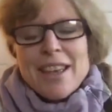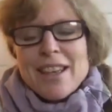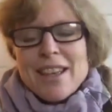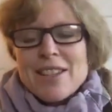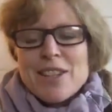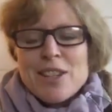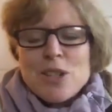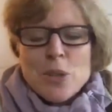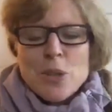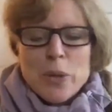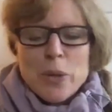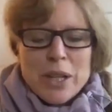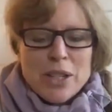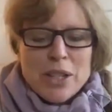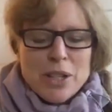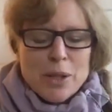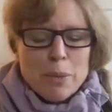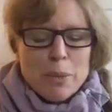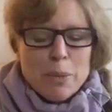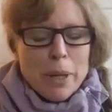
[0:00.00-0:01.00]

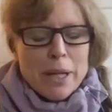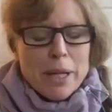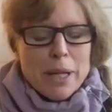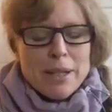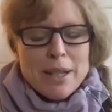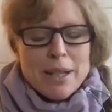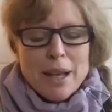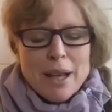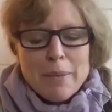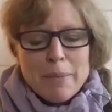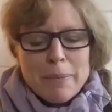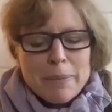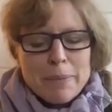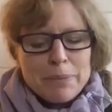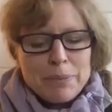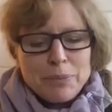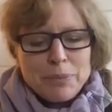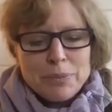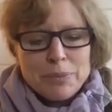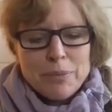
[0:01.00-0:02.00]
situation, but
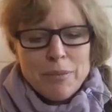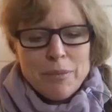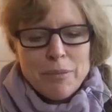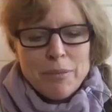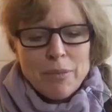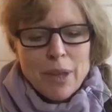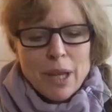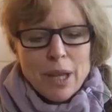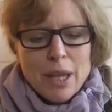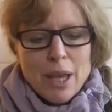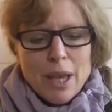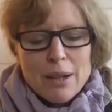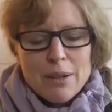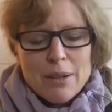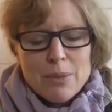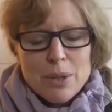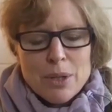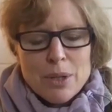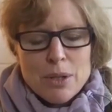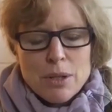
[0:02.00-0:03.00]

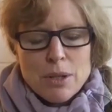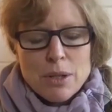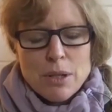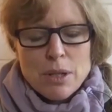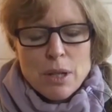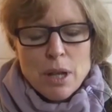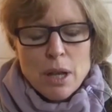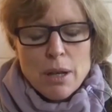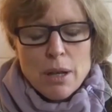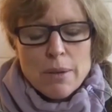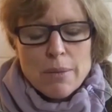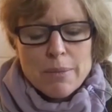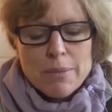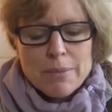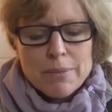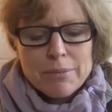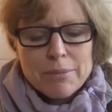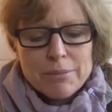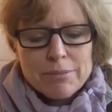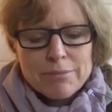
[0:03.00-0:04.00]
yeah, we're just
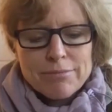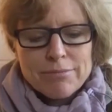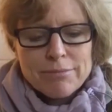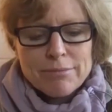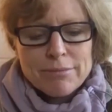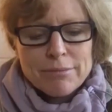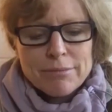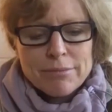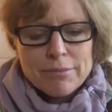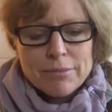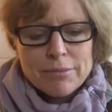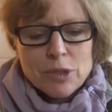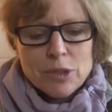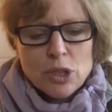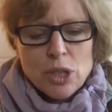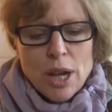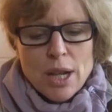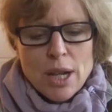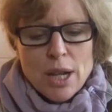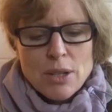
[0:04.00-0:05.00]
trying
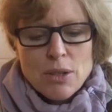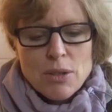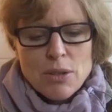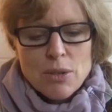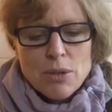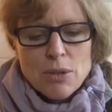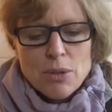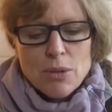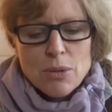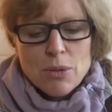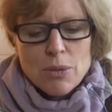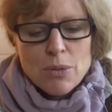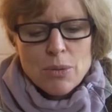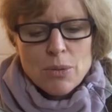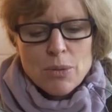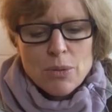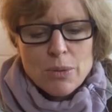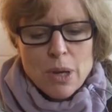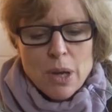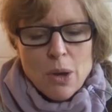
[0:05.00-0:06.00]

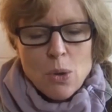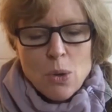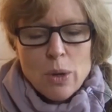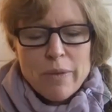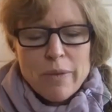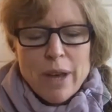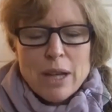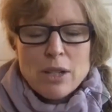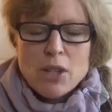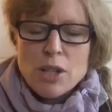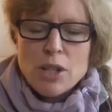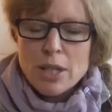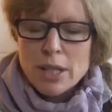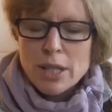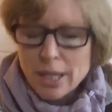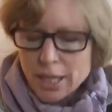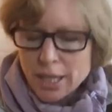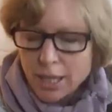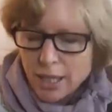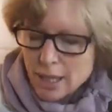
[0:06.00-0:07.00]
to, we've
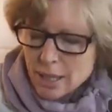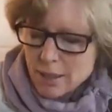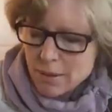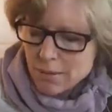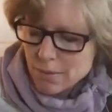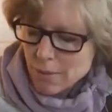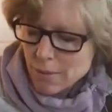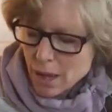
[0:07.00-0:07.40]
actually